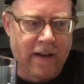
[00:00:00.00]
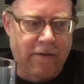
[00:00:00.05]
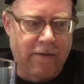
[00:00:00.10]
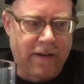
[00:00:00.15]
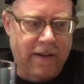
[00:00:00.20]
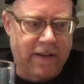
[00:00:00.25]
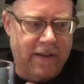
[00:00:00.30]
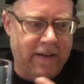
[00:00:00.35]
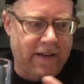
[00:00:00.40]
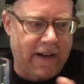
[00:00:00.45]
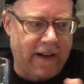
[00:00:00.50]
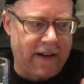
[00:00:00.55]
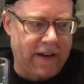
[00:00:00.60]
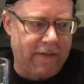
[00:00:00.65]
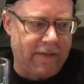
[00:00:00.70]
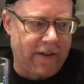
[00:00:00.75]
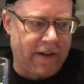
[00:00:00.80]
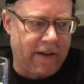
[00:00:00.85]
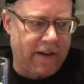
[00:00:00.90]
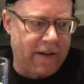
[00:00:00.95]
with kind
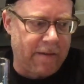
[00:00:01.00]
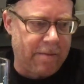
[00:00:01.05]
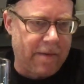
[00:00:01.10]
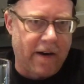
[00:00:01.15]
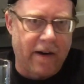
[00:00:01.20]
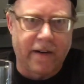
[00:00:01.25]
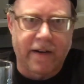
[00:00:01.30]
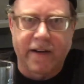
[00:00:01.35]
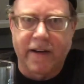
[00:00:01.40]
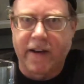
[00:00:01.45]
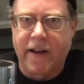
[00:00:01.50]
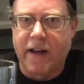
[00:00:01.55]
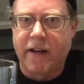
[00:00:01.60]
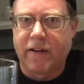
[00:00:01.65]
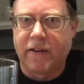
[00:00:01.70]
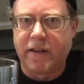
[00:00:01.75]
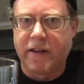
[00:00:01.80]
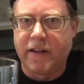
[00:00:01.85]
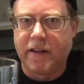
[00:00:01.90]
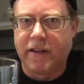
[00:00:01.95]
of an American
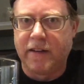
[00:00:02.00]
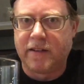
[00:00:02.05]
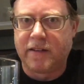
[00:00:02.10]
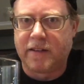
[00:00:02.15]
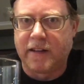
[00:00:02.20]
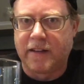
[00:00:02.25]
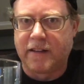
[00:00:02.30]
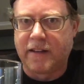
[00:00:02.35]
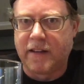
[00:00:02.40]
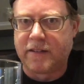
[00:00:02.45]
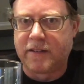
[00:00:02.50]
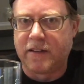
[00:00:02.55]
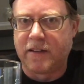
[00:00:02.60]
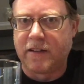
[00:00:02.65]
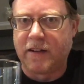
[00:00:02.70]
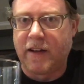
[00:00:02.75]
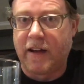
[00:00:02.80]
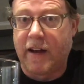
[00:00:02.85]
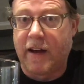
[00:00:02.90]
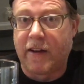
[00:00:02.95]
ale yeast that
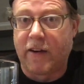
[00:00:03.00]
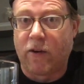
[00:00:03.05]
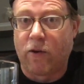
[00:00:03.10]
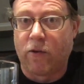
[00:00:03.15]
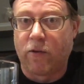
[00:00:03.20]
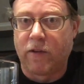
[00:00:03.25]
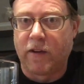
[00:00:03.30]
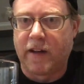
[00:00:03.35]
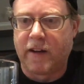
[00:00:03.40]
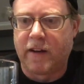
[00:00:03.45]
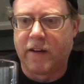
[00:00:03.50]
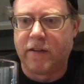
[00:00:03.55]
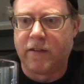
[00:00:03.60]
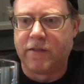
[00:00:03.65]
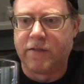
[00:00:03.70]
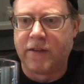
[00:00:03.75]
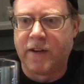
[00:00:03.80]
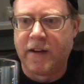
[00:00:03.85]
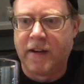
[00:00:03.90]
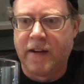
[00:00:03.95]
doesn't add a whole lot
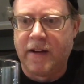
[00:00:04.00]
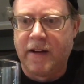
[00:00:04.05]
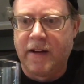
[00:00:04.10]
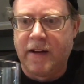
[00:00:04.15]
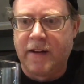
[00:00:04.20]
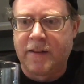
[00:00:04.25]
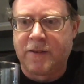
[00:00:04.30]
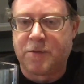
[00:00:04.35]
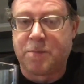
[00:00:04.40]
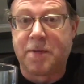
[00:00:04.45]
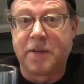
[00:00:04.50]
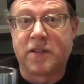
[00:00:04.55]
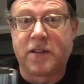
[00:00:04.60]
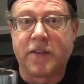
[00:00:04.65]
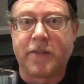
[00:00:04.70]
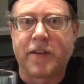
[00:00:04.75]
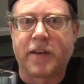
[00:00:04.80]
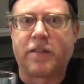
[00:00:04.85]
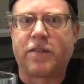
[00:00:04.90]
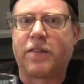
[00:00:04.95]
of
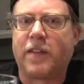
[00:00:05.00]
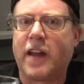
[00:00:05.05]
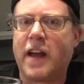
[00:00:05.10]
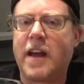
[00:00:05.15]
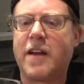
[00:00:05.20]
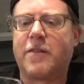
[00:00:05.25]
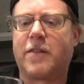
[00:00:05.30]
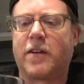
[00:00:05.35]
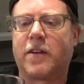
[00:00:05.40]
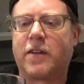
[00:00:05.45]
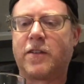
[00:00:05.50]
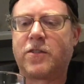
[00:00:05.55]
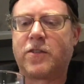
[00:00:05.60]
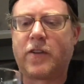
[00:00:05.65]
specific flavor.